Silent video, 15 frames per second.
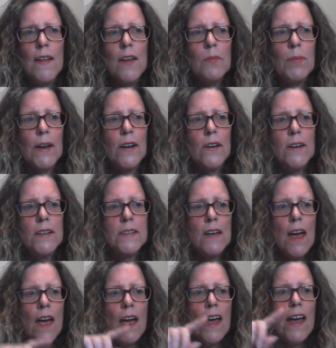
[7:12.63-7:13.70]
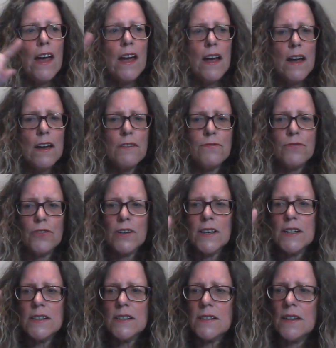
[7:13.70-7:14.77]
Because
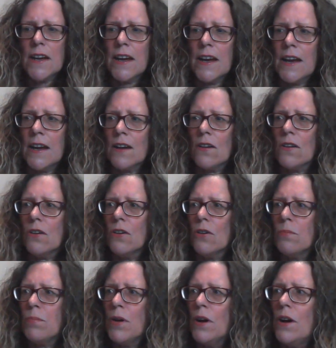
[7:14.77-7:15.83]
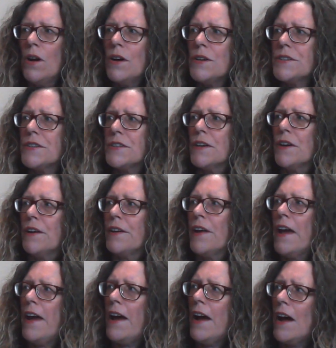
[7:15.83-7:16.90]
every single person
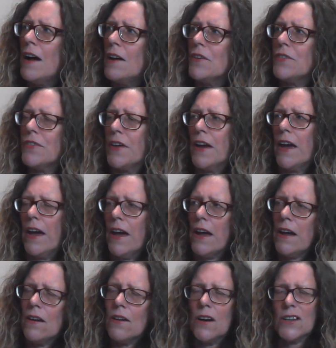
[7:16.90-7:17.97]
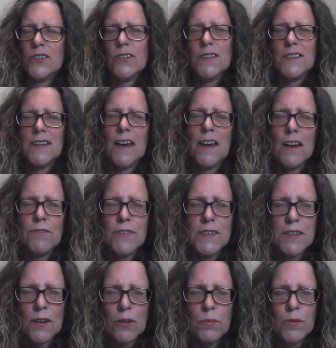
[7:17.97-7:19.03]
out there, I shouldn't say every
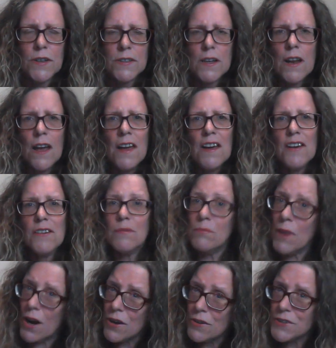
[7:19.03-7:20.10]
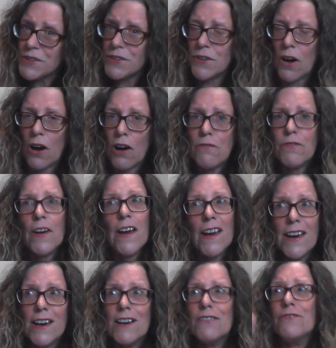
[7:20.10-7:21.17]
single person, most of
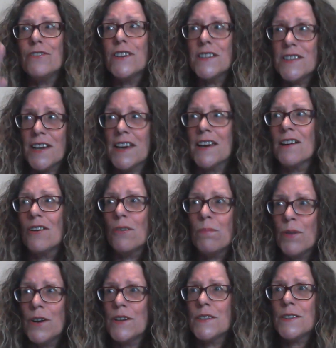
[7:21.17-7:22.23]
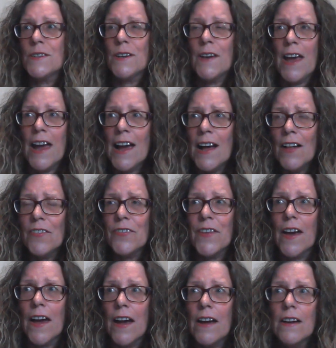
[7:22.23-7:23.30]
every single person out
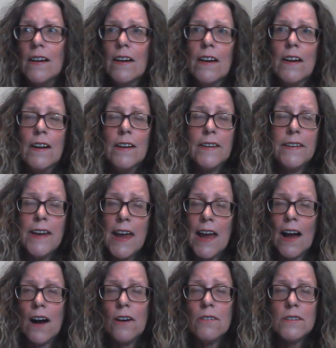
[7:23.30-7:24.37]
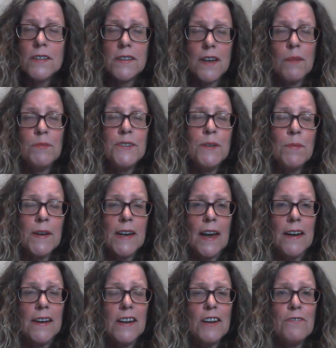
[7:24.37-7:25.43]
there now seems to be
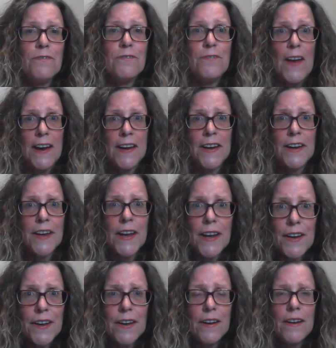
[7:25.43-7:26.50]
getting offended,